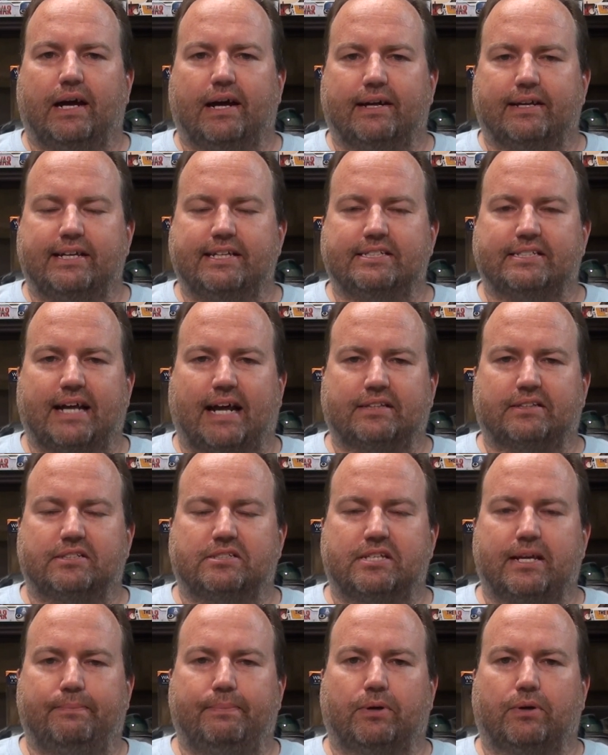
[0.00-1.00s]
he's not the
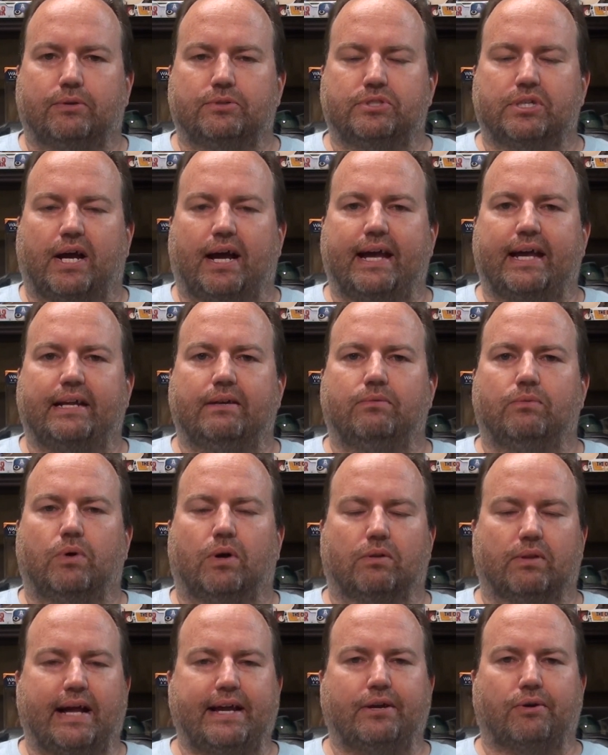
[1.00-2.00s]
typical giant.
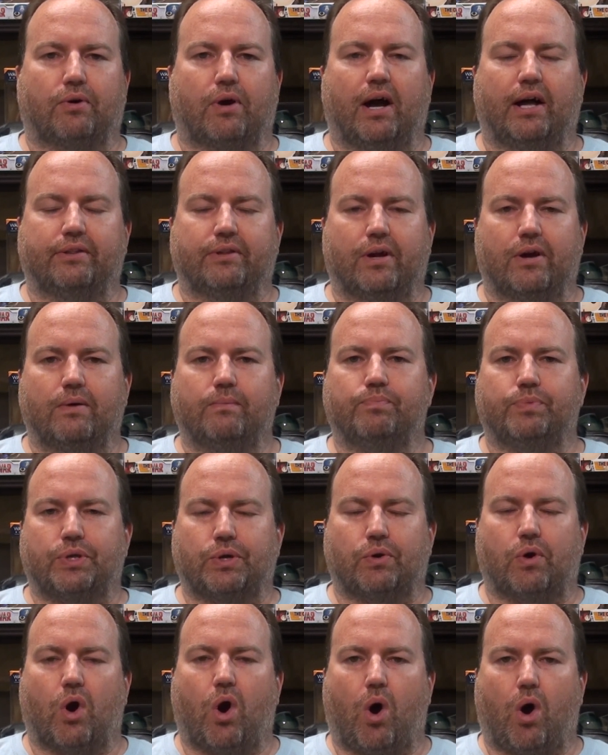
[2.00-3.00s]
Well, later on, though,
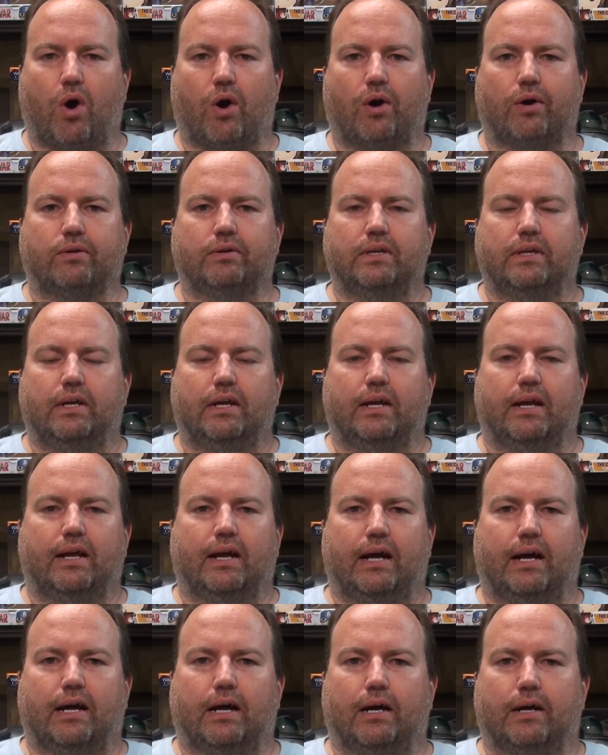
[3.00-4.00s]
there are
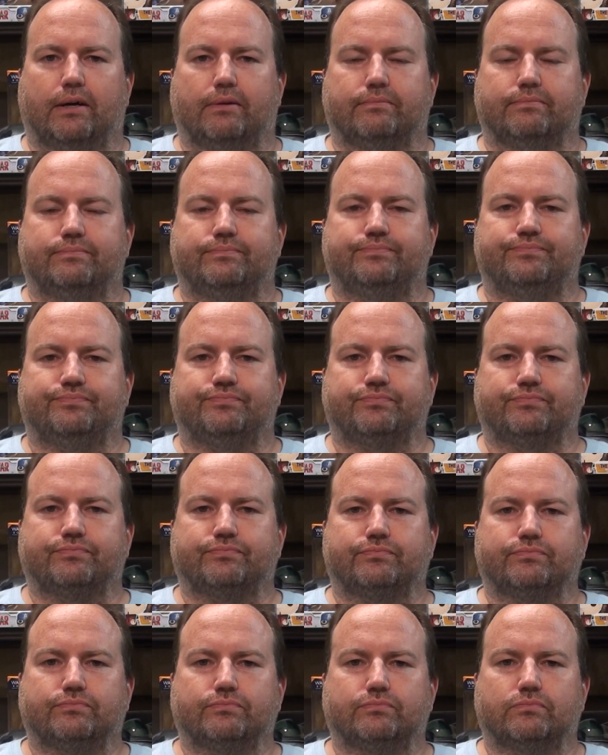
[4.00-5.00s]

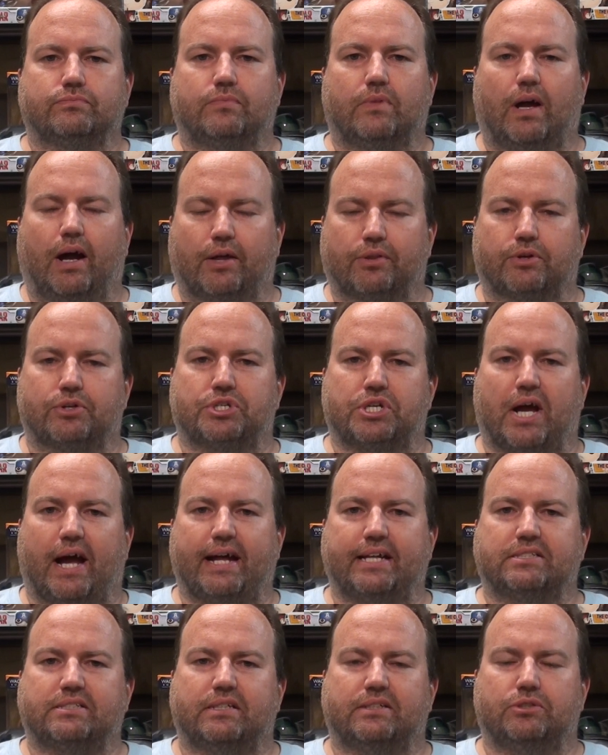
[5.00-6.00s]
other
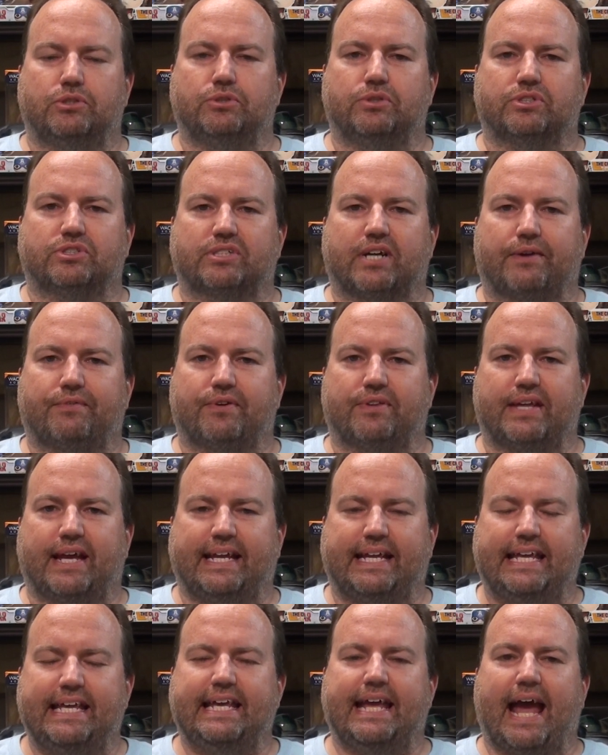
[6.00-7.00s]
giants that do discover that
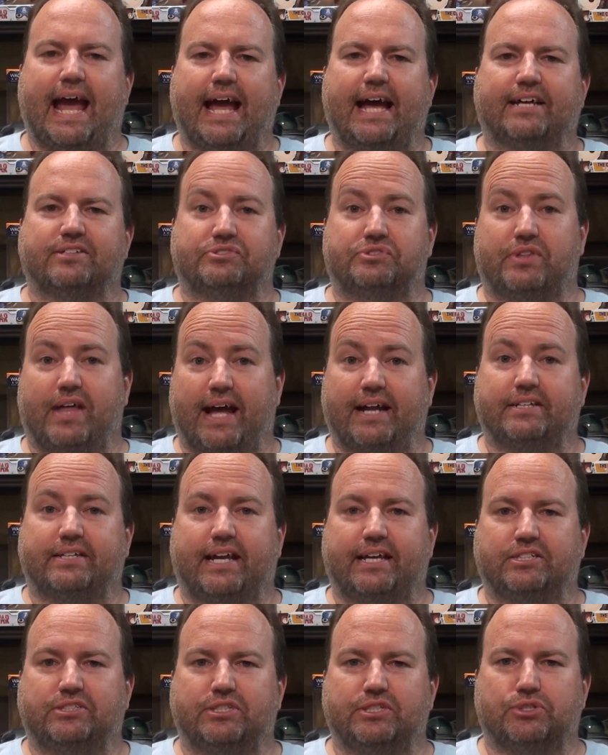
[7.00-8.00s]
he has that
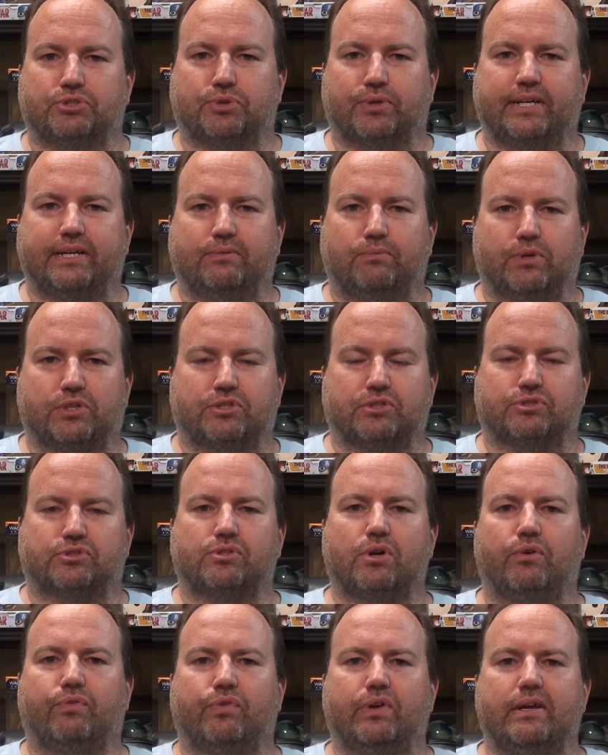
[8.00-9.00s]
tasty treat, which is
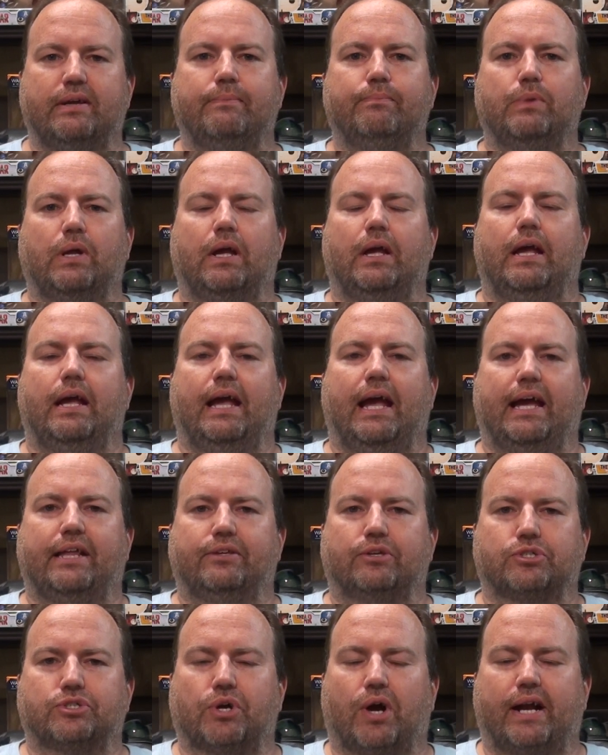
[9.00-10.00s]
Sophie, and
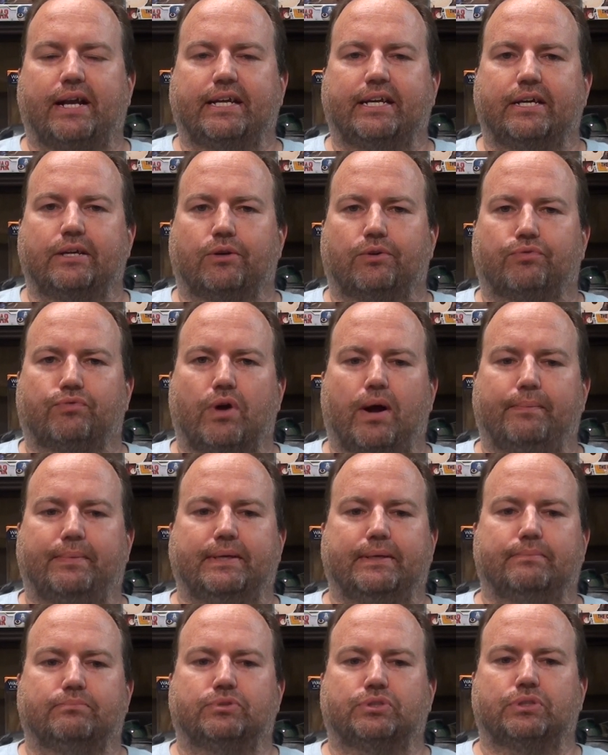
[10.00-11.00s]
they're trying to get her from
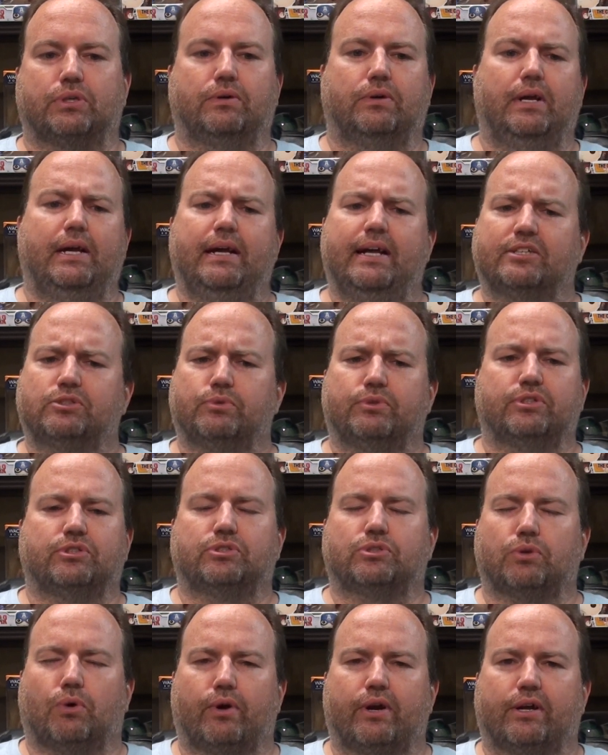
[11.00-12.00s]
him. So that's where the
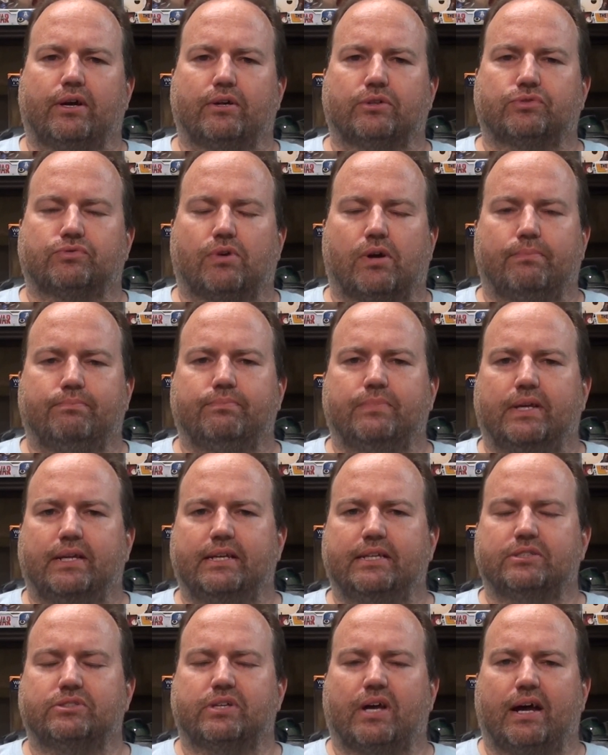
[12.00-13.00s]
story goes from. It
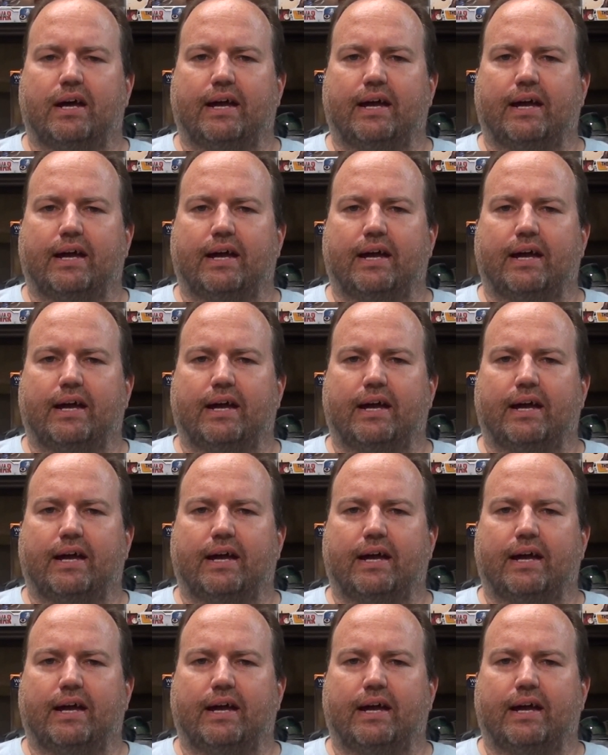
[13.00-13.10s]
is